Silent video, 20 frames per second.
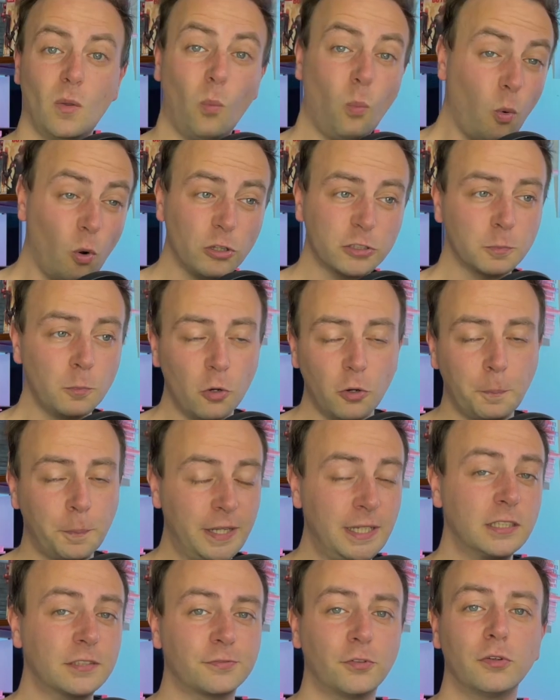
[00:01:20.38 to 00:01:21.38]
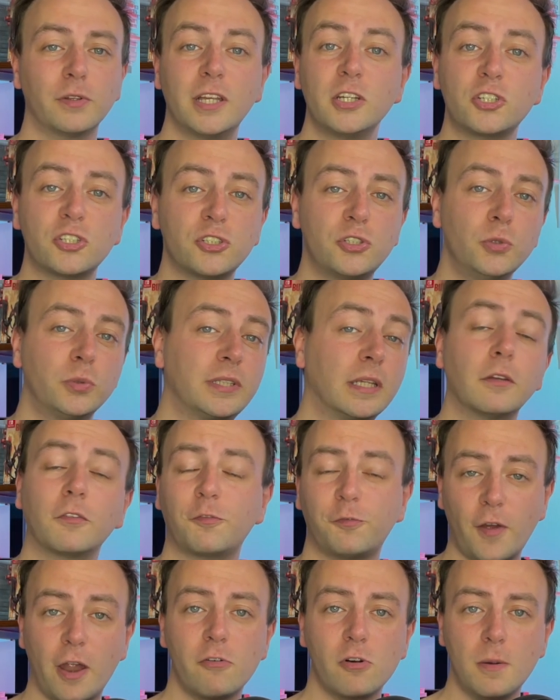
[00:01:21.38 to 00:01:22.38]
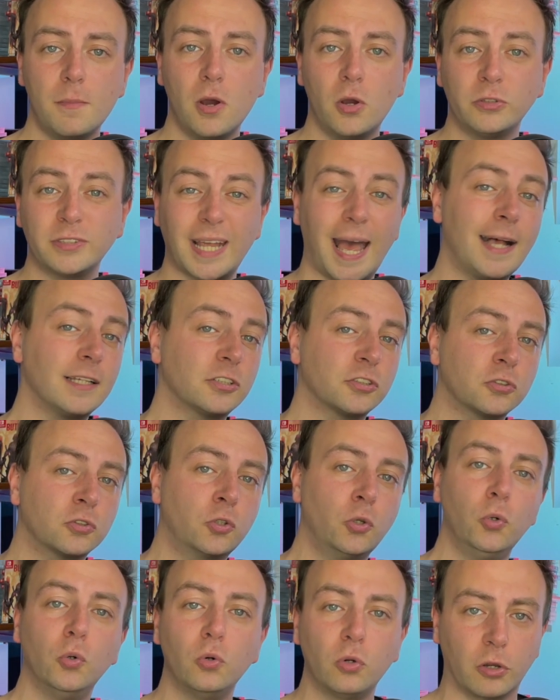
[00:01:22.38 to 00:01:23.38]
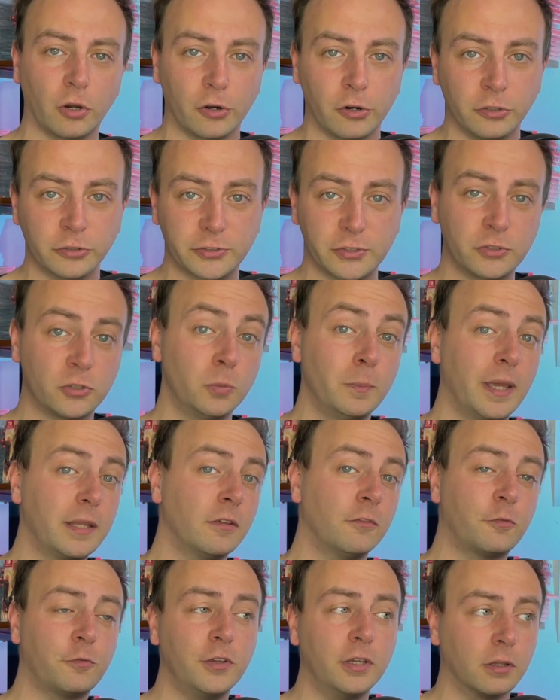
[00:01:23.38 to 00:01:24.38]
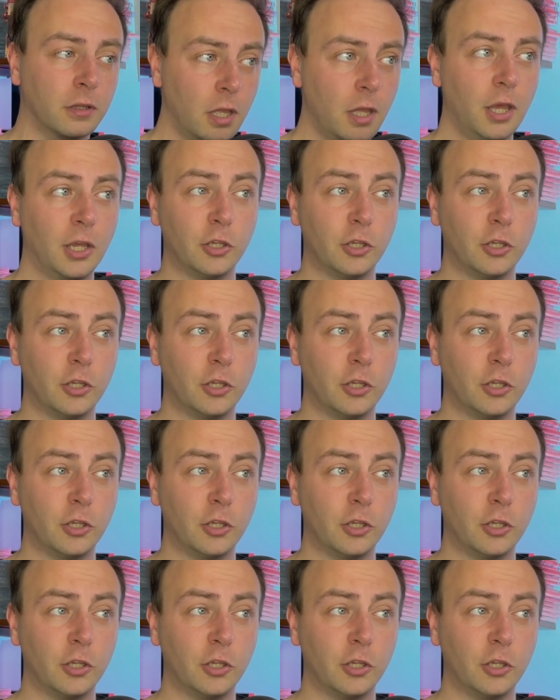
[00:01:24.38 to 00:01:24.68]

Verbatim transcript: what's more peaceful than shooting pheromones at schoolgirls to make them feel